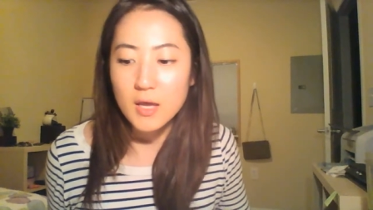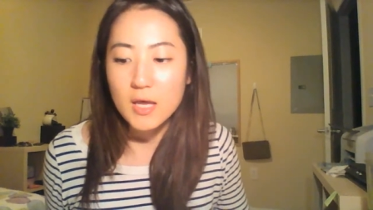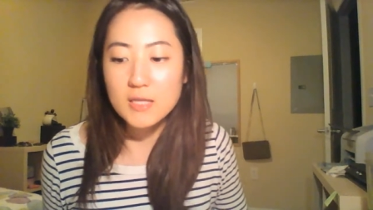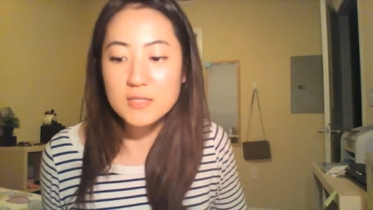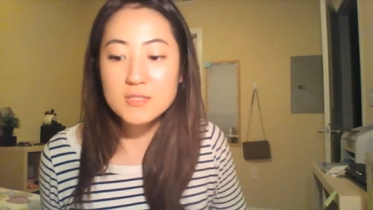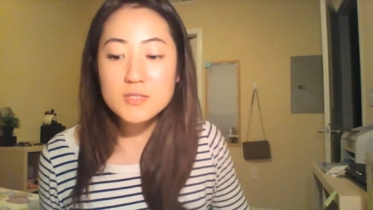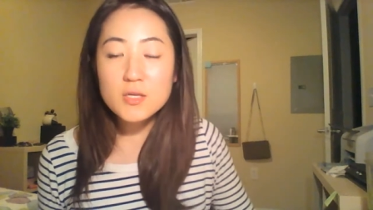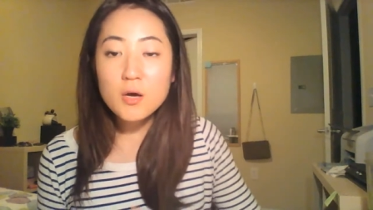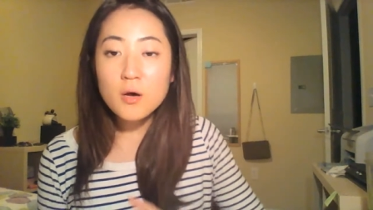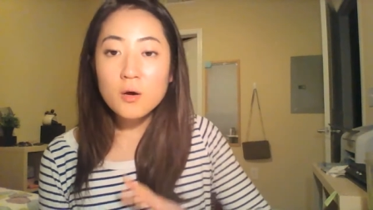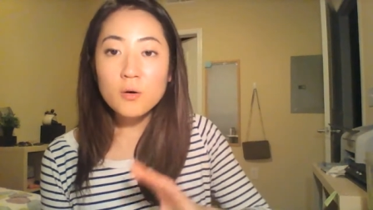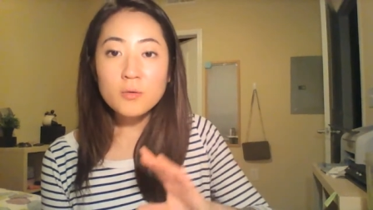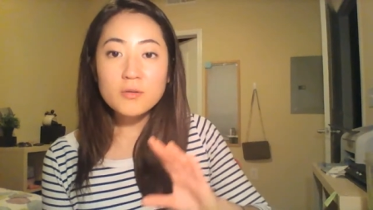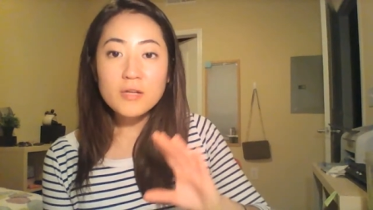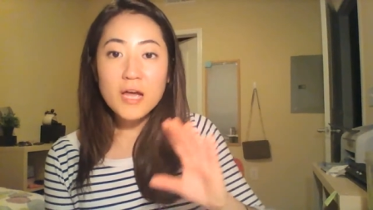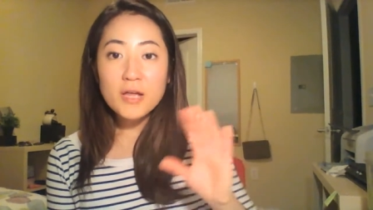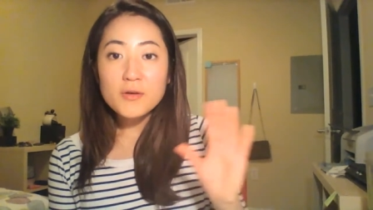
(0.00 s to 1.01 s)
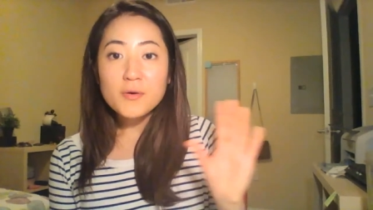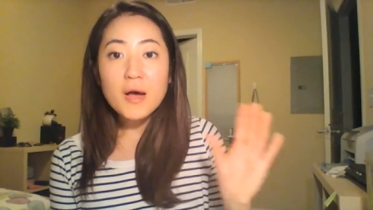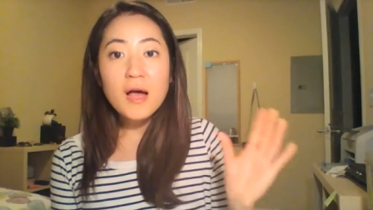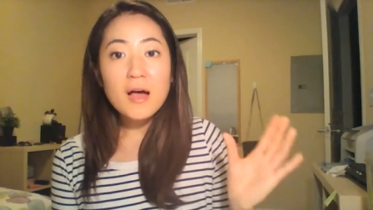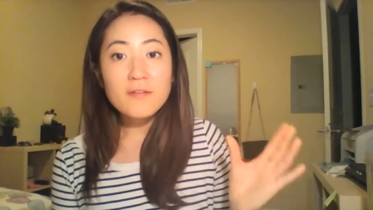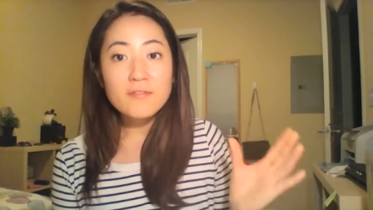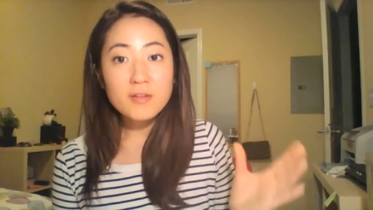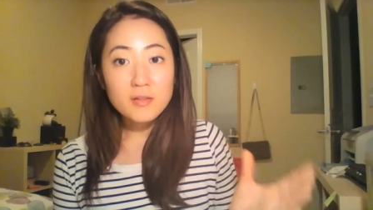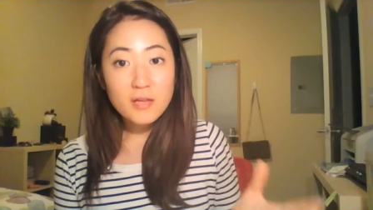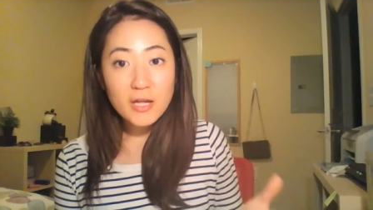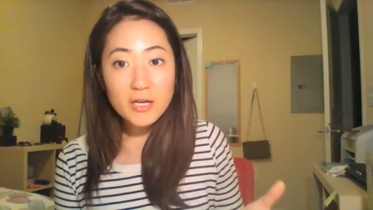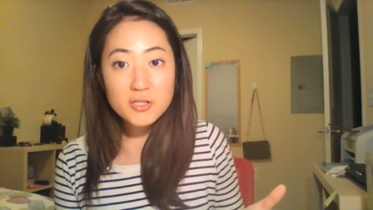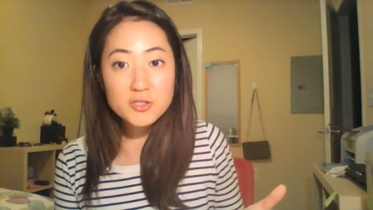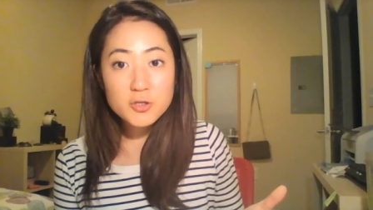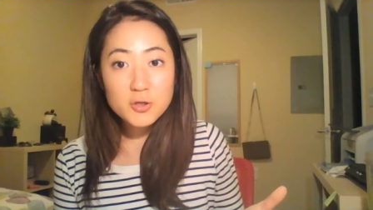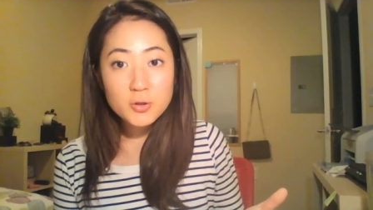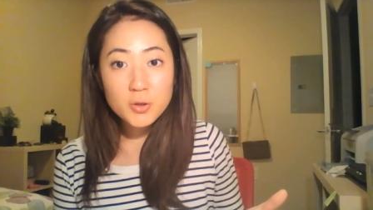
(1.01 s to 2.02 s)
And so now you have the
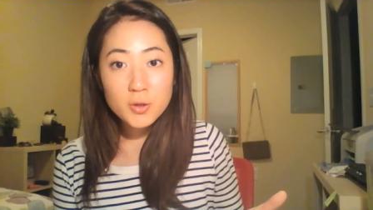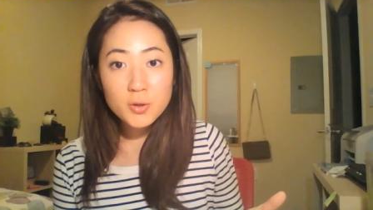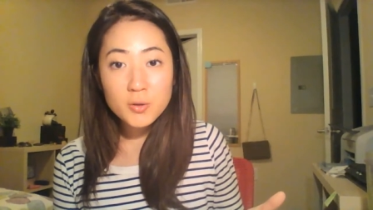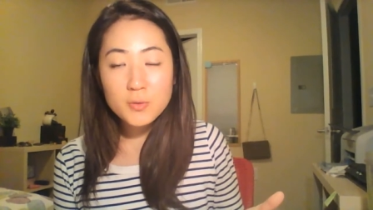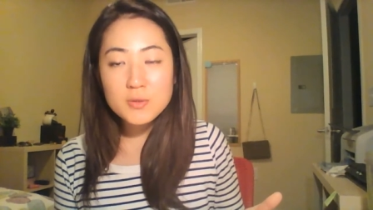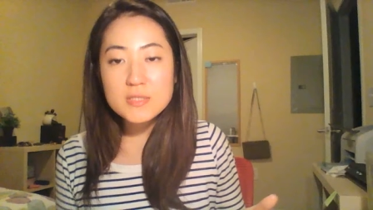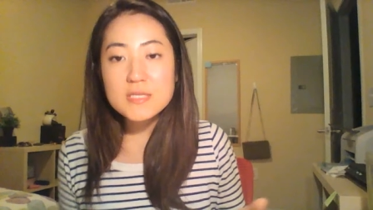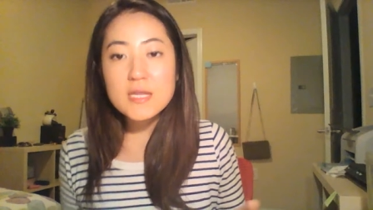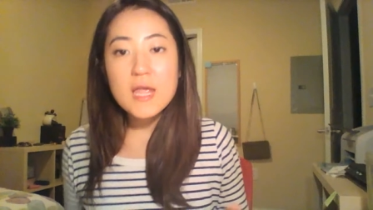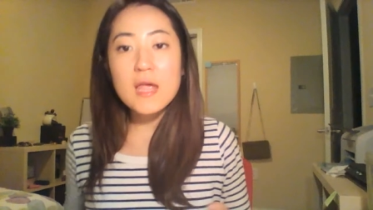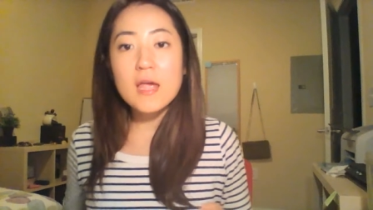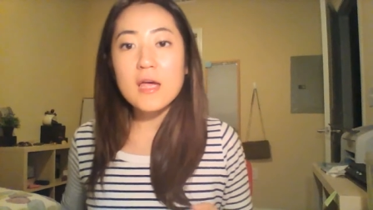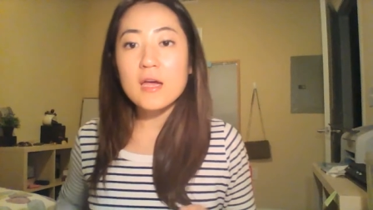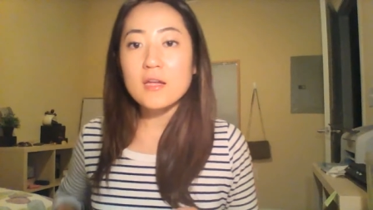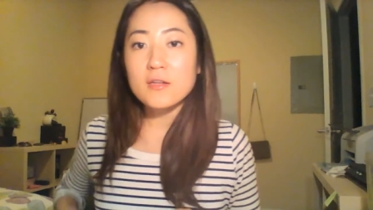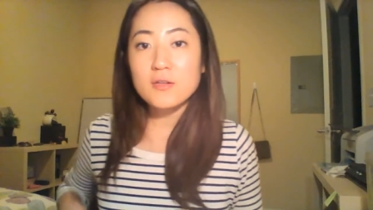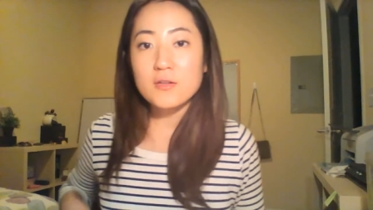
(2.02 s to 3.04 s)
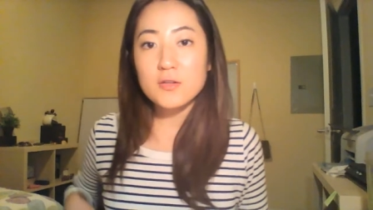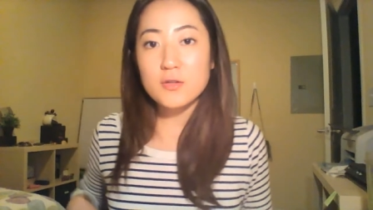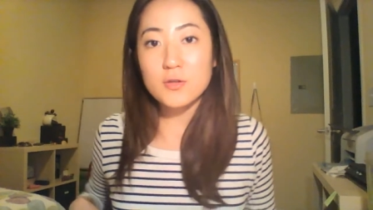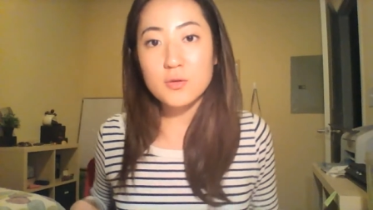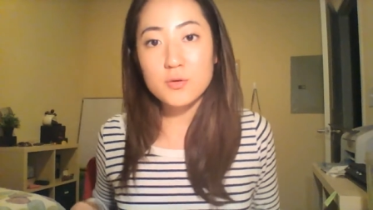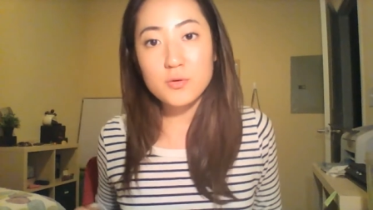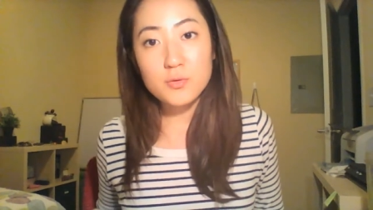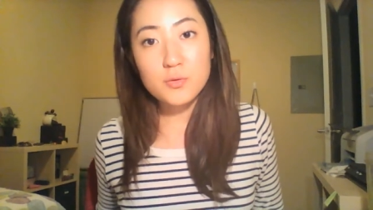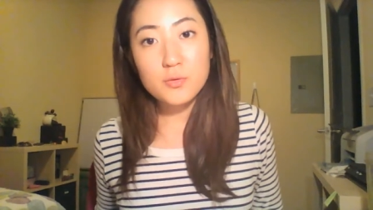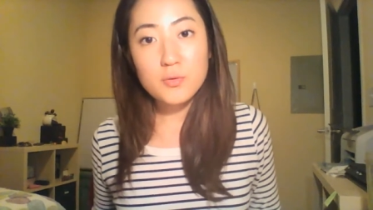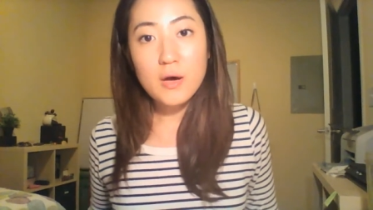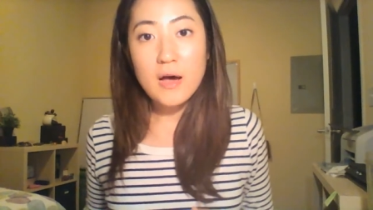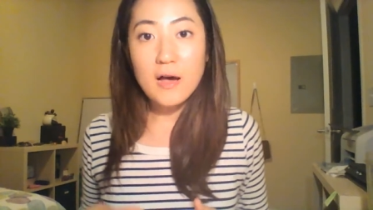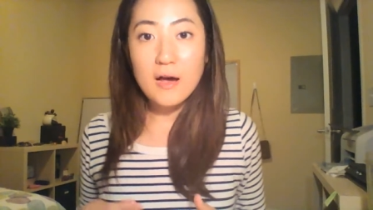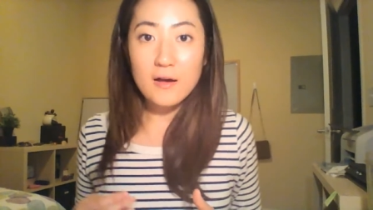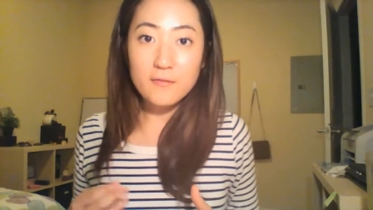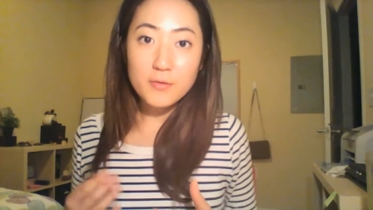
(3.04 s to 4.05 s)
lecture notes and you
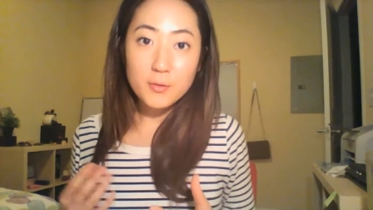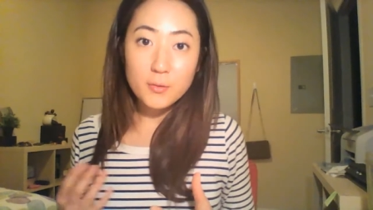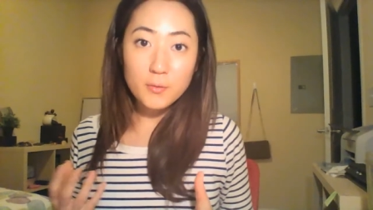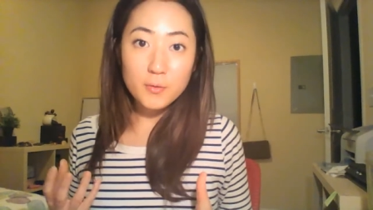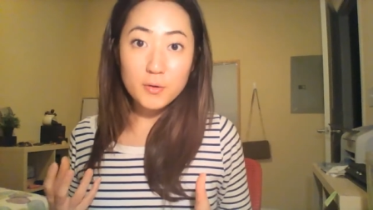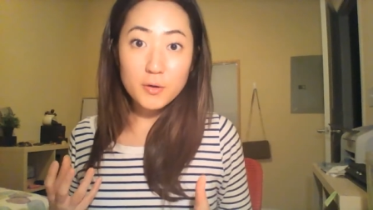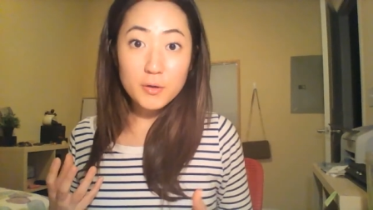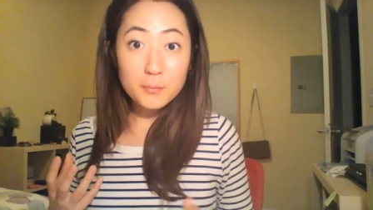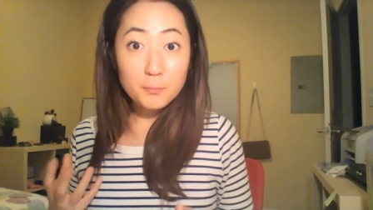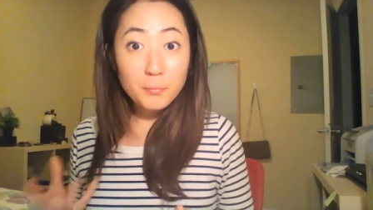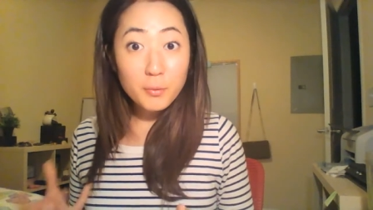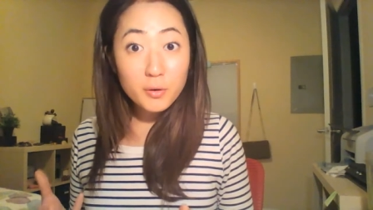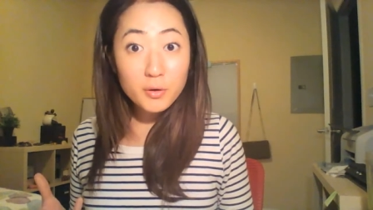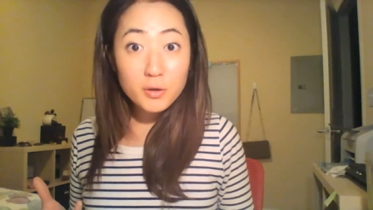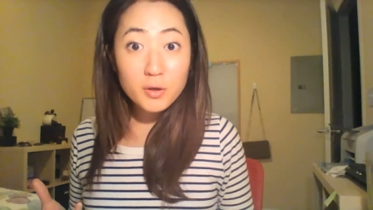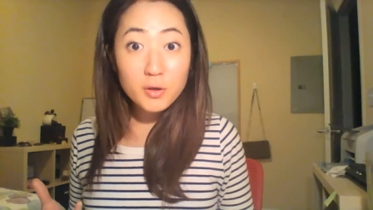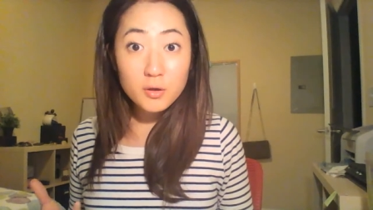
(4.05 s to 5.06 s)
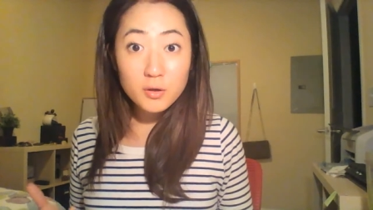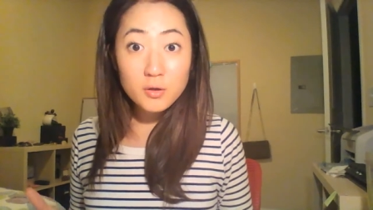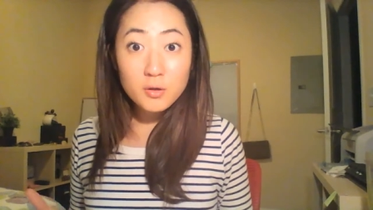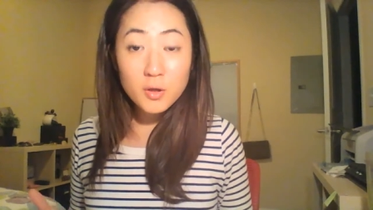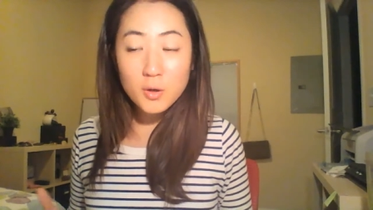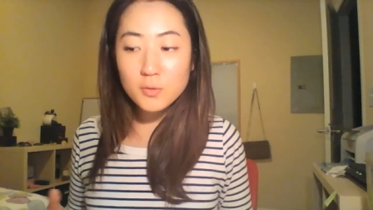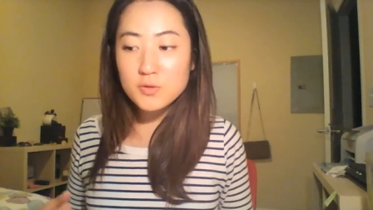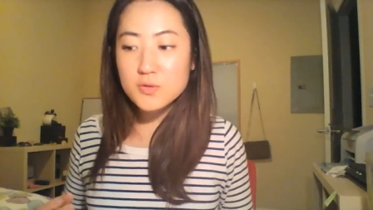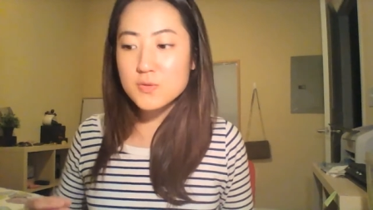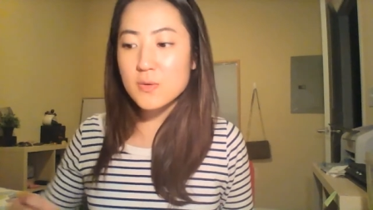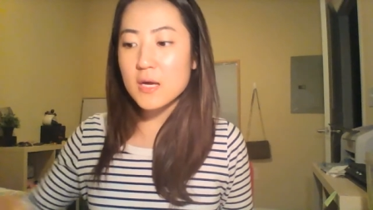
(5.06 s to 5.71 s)
have your book notes,